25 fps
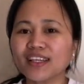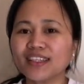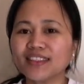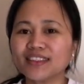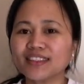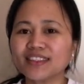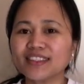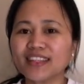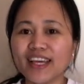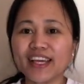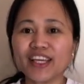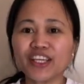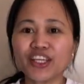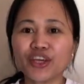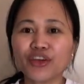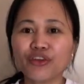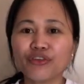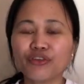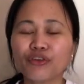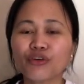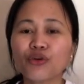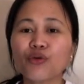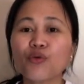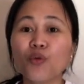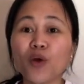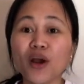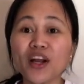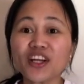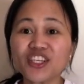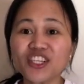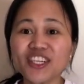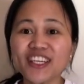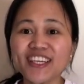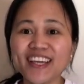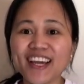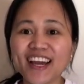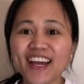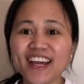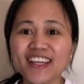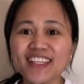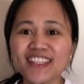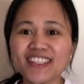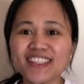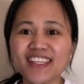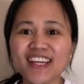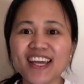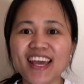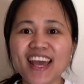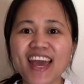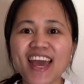thank you for watching
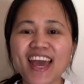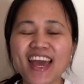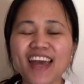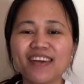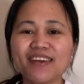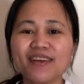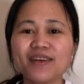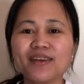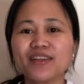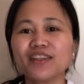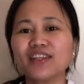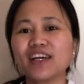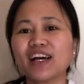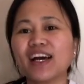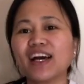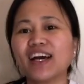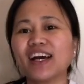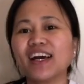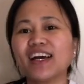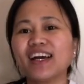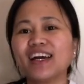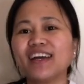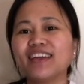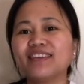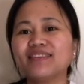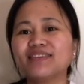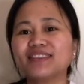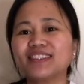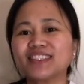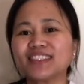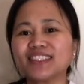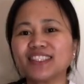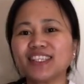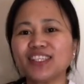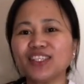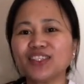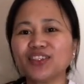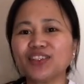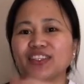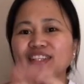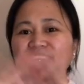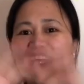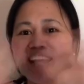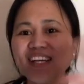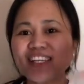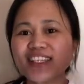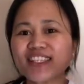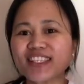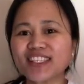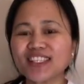guys and see you
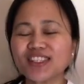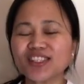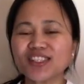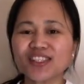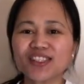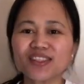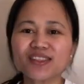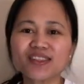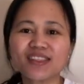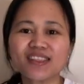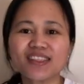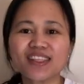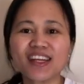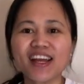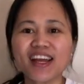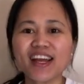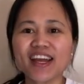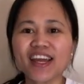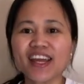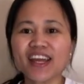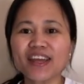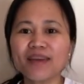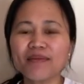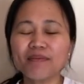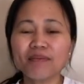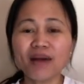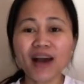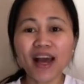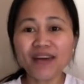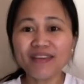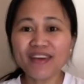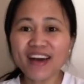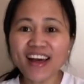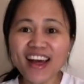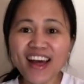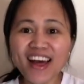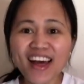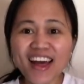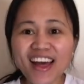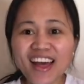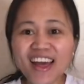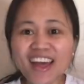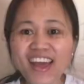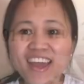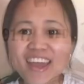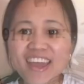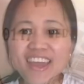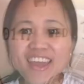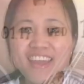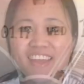next time. Bye bye.